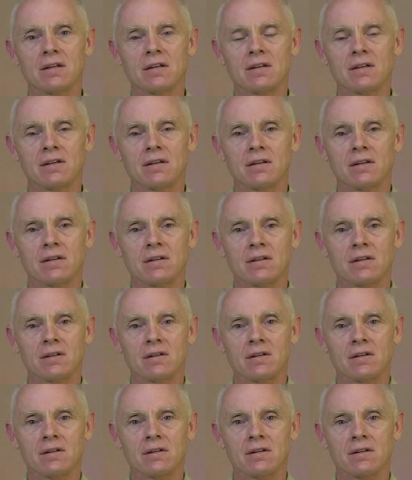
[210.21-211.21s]

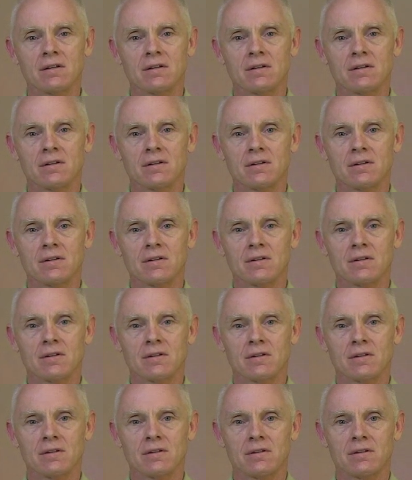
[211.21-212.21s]

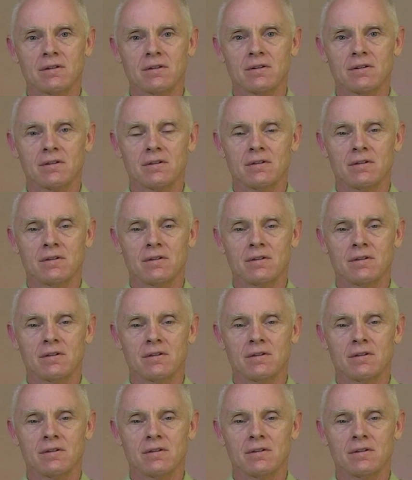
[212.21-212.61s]
No one is speaking in this clip.